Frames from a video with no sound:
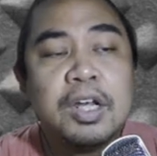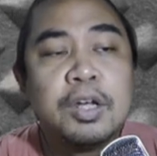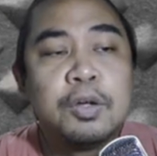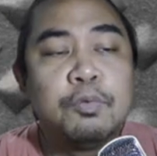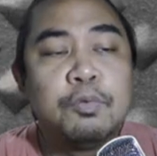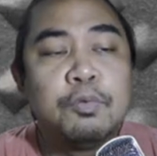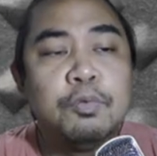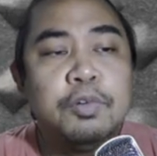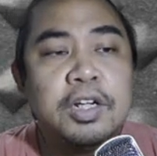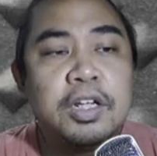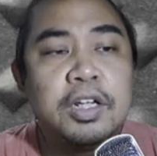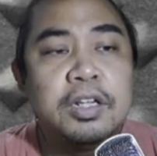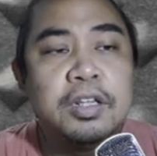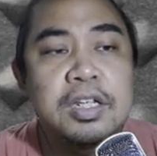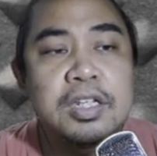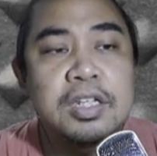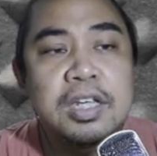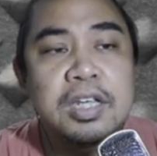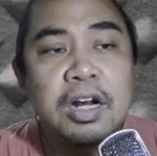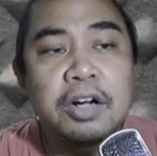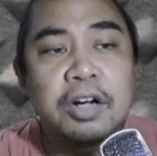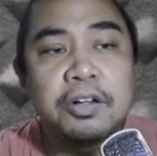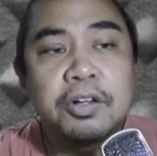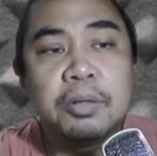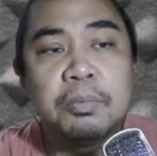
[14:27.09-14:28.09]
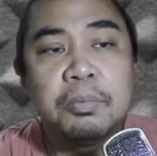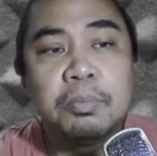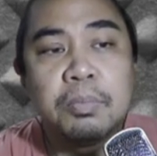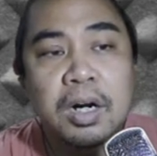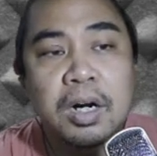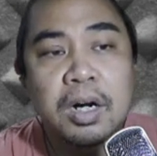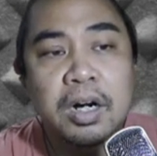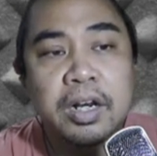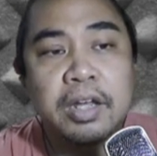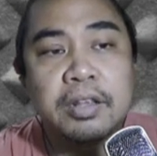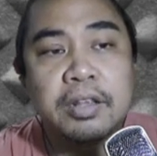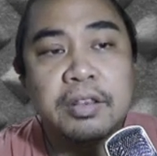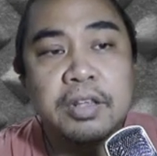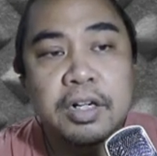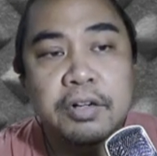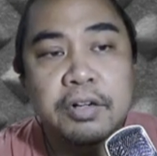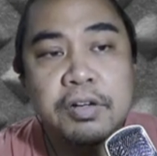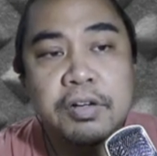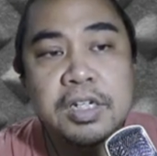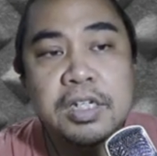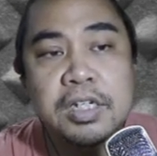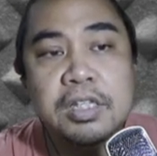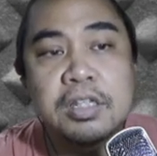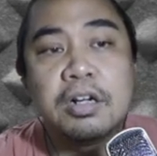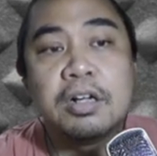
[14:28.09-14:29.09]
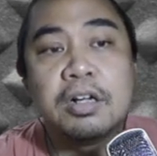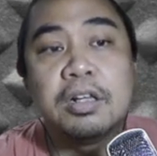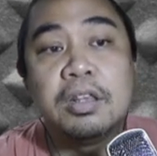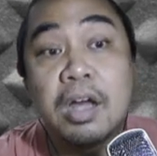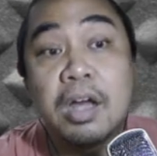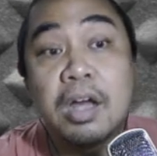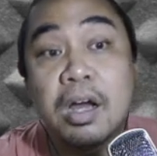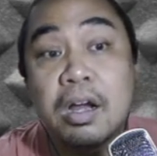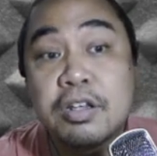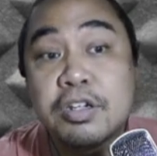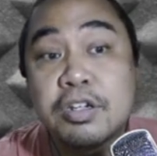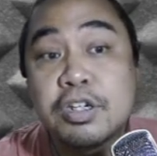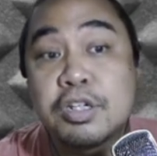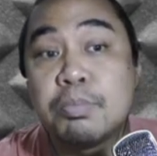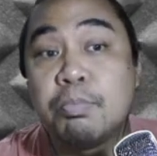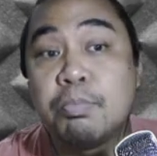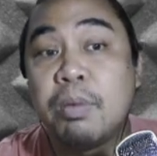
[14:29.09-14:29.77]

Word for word: with a disheartened mark and decreases their dodge